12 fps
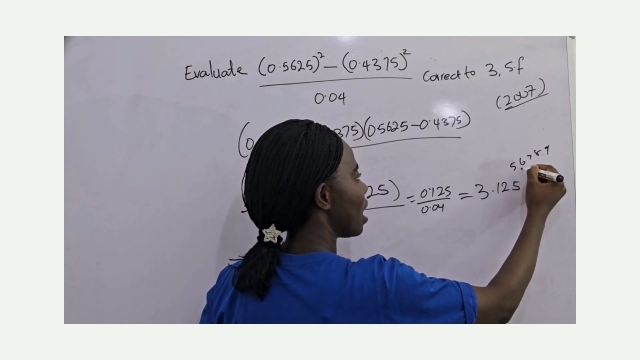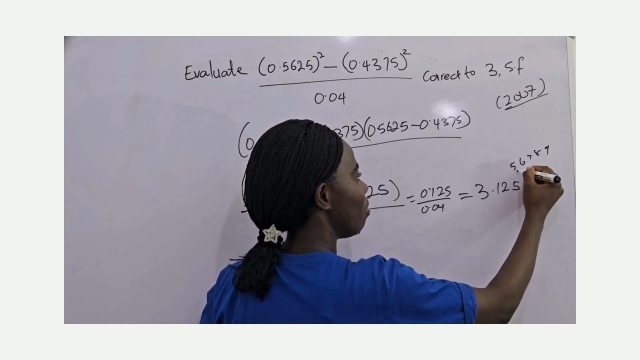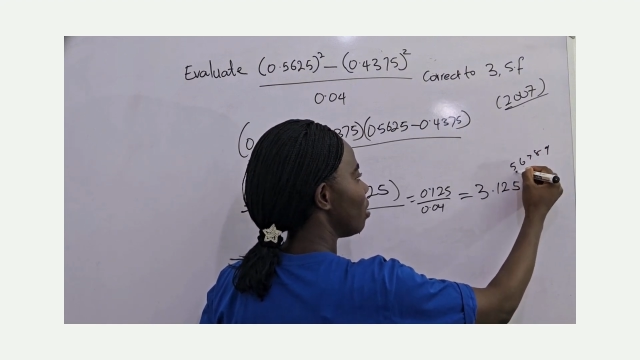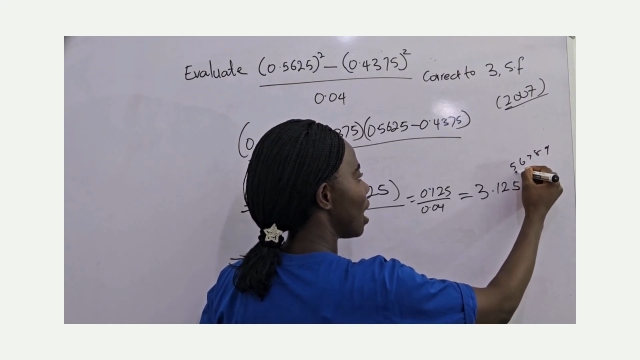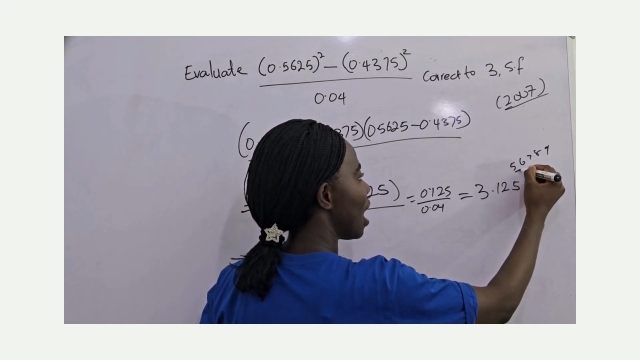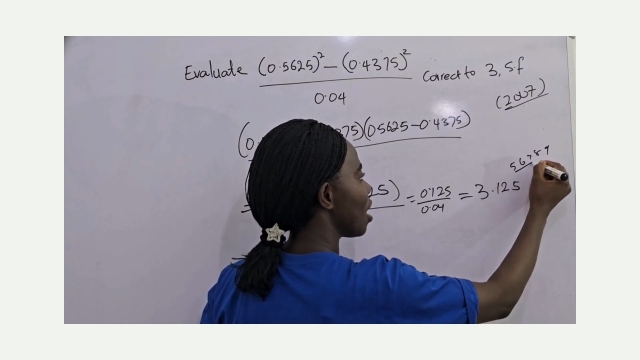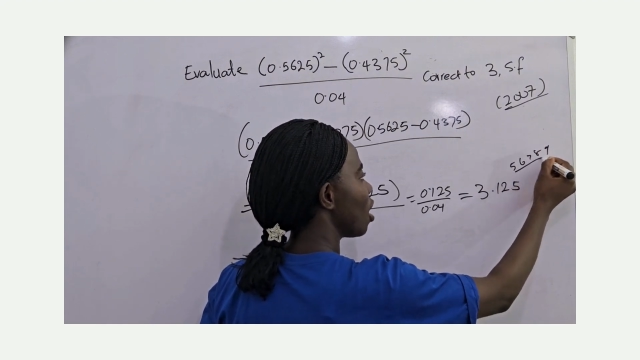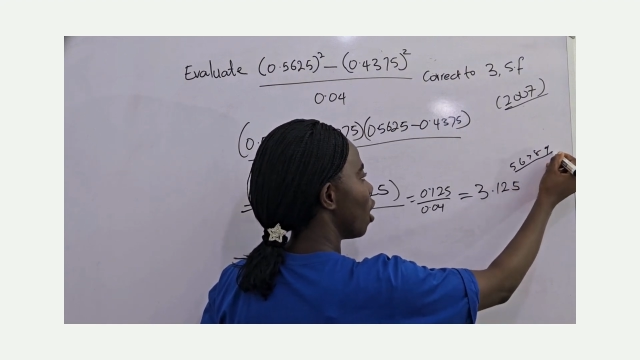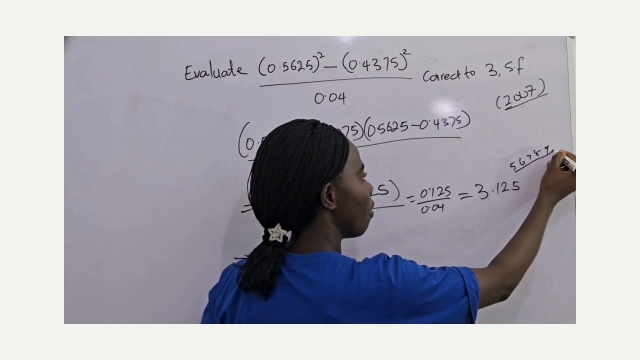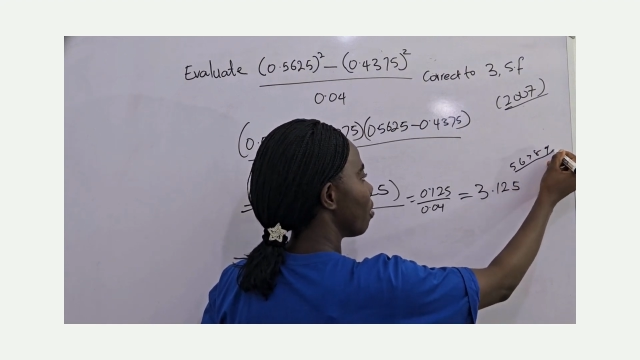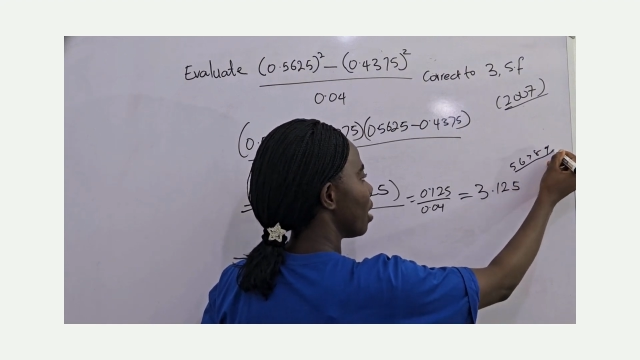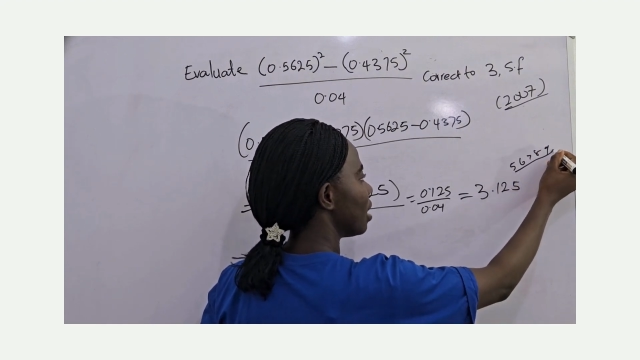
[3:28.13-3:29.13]
If it's any
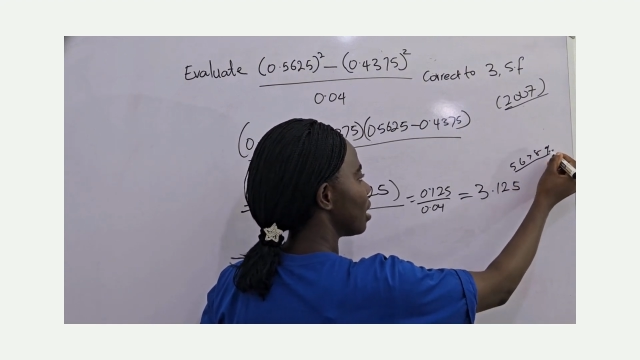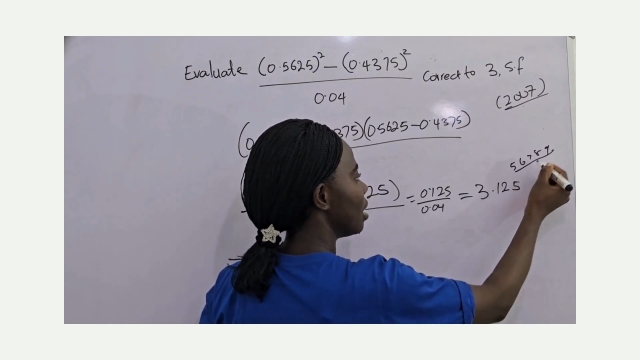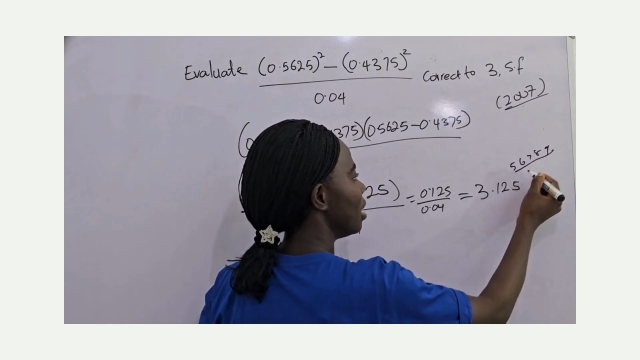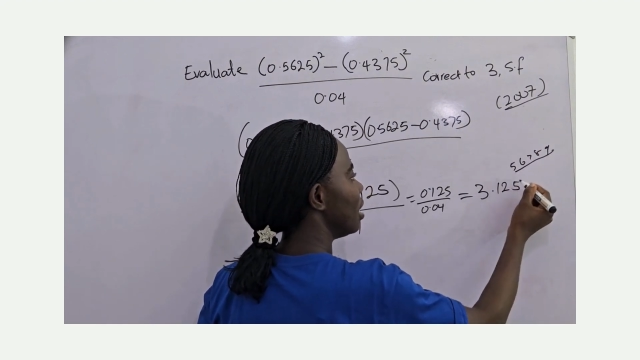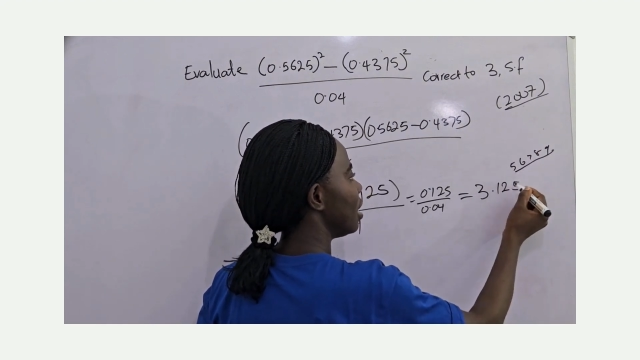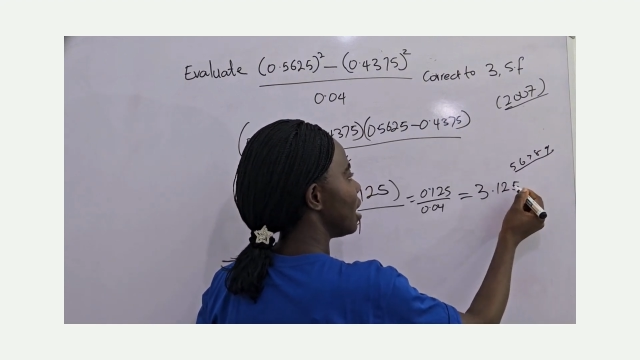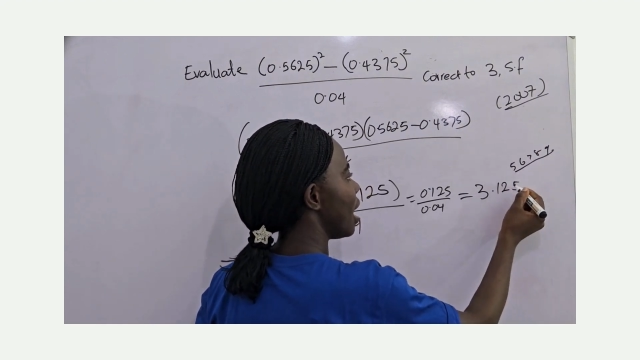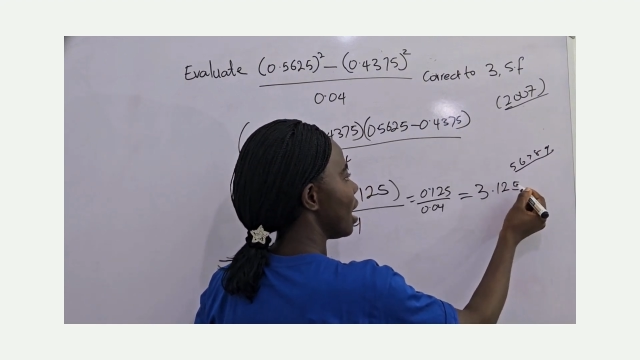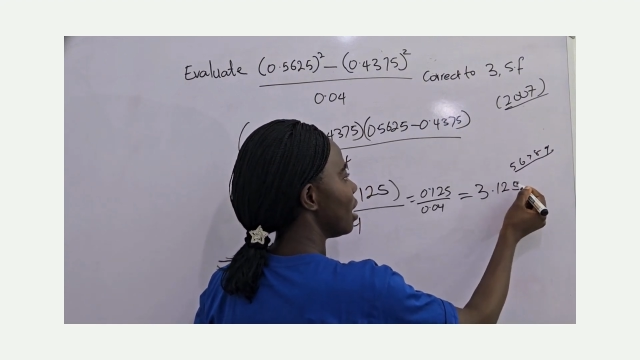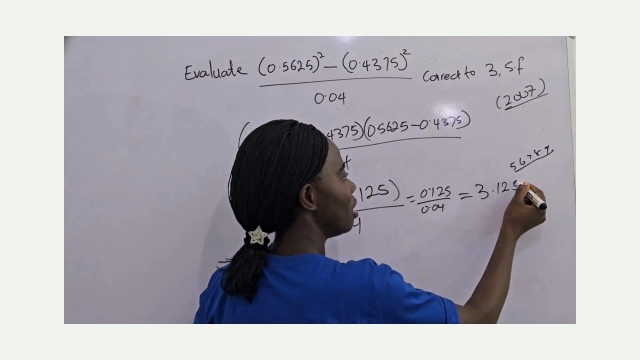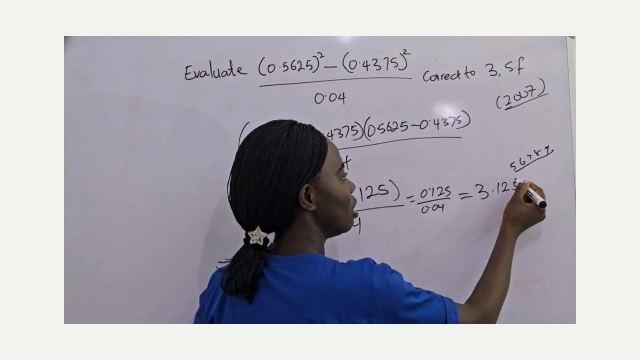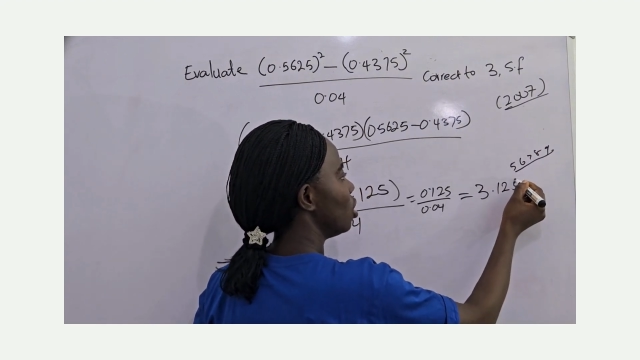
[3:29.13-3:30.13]
of this,
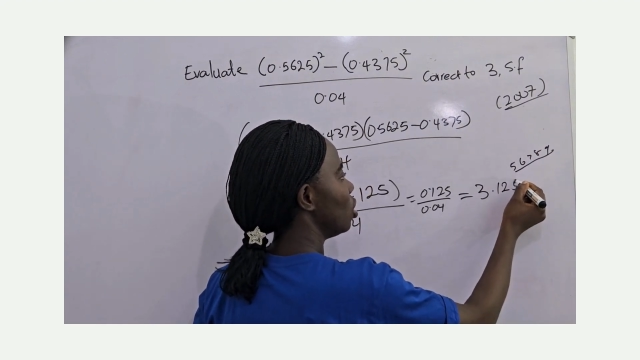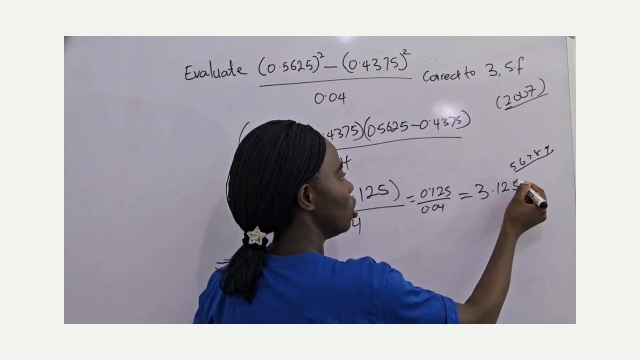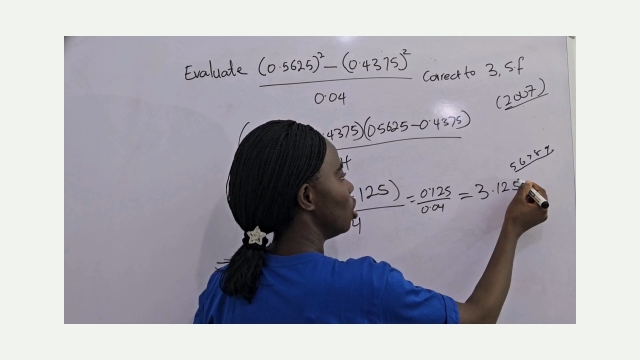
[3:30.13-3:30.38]
then